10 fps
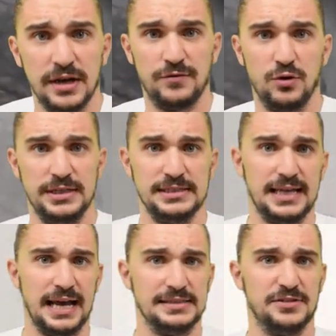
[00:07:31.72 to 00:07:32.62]
for these
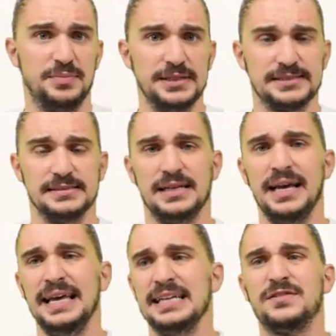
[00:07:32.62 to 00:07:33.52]
kinds of pistons.
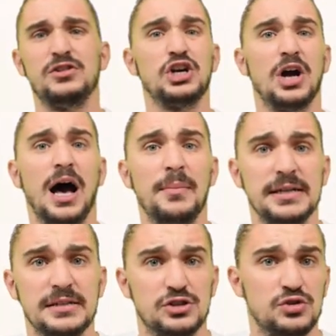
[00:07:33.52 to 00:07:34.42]
It's very common
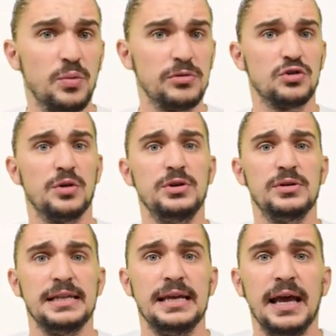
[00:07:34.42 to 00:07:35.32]
in the Subaru
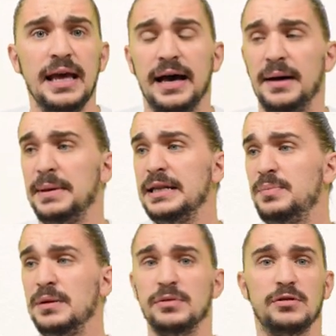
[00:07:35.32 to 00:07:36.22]
community. Many
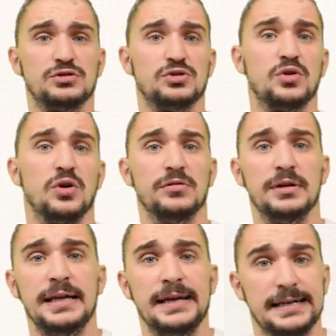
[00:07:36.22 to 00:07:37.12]
people also call
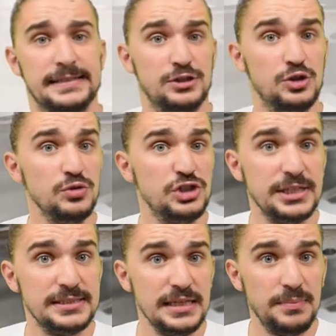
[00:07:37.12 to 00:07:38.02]
the
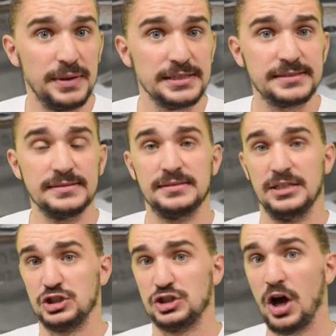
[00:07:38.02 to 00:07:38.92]
2JZ pistons the
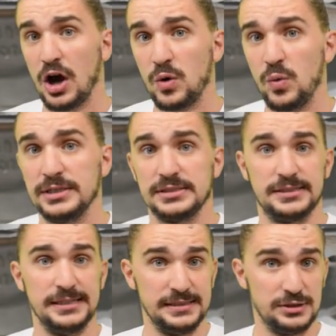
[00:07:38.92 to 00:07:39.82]
stock
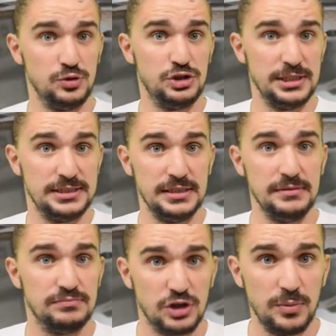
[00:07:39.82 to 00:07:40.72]
ones,
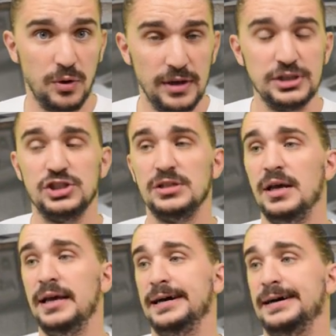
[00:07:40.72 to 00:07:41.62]
2JZ turbo engine.
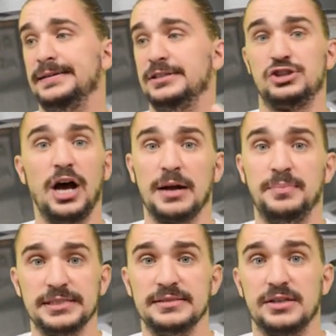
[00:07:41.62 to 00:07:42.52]
The stock
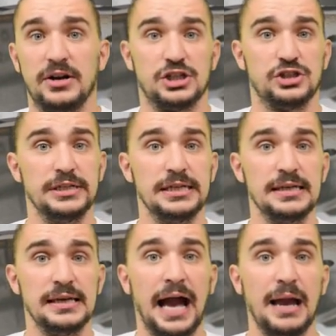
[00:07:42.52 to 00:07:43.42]
pistons are actually
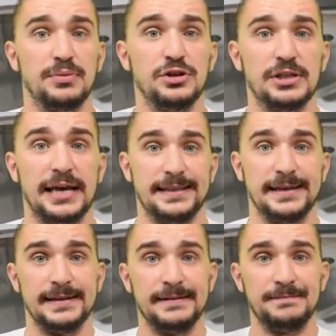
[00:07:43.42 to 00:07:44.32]
hypereutectic